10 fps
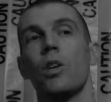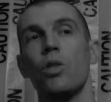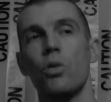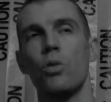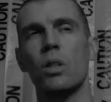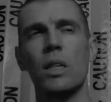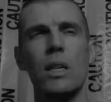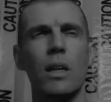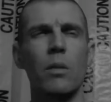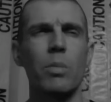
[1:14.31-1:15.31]

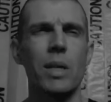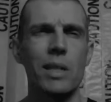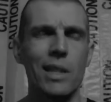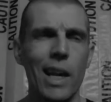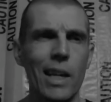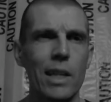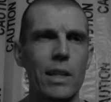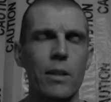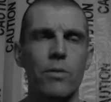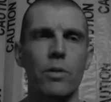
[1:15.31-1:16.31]
usually it could be slightly
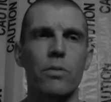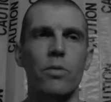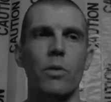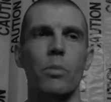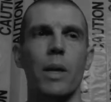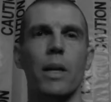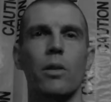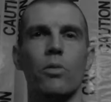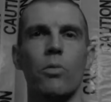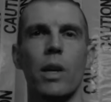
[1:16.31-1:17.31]
different from like
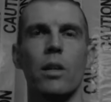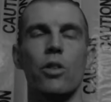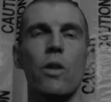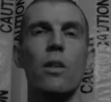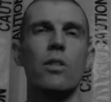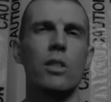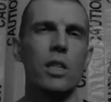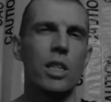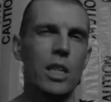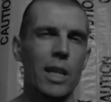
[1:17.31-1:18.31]
a regular, you're
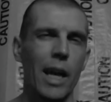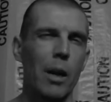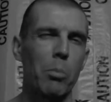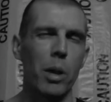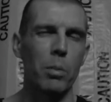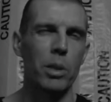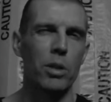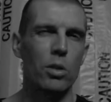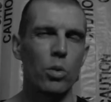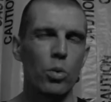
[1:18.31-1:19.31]
teaching in like a public
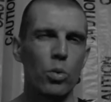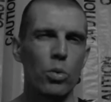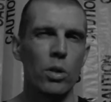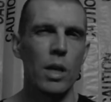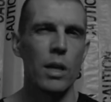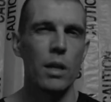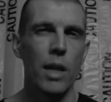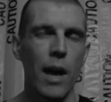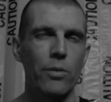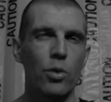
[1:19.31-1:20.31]
school,
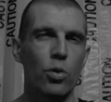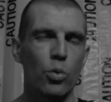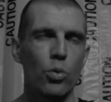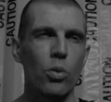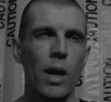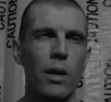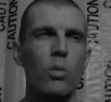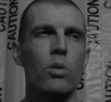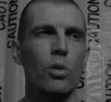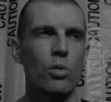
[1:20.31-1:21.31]
the after school. I
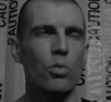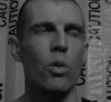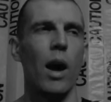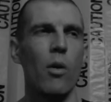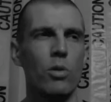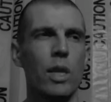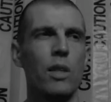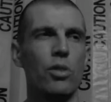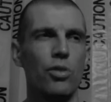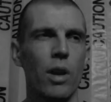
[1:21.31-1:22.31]
know what those, I was
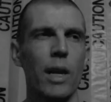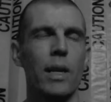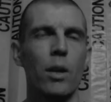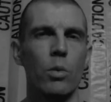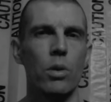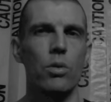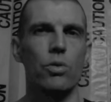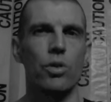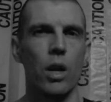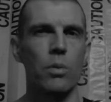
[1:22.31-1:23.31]
actually trying to get one of
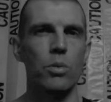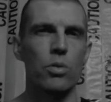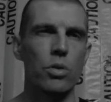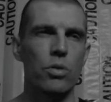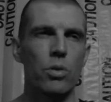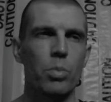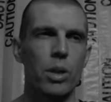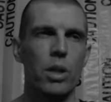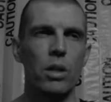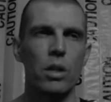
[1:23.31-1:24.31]
those jobs. Those are usually
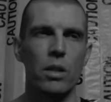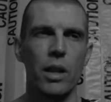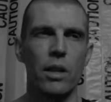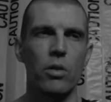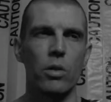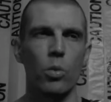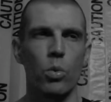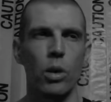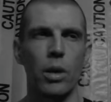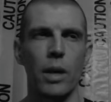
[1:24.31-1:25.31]
pretty good. Like, you only
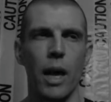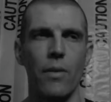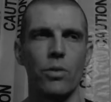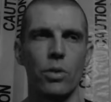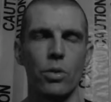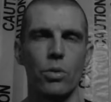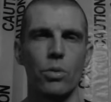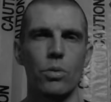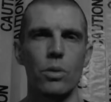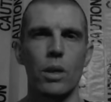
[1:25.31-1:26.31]
work like
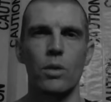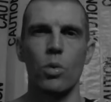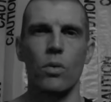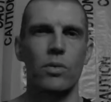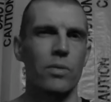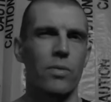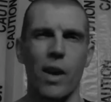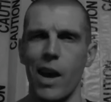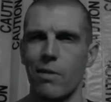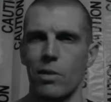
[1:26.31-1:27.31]
afternoons, like 12 to
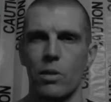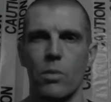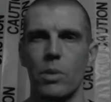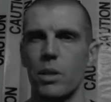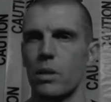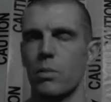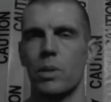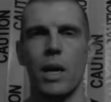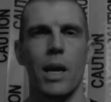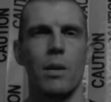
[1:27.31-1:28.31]
5 or something
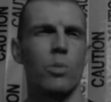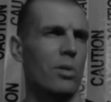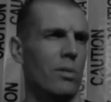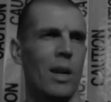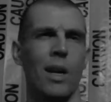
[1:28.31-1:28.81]
sometimes, or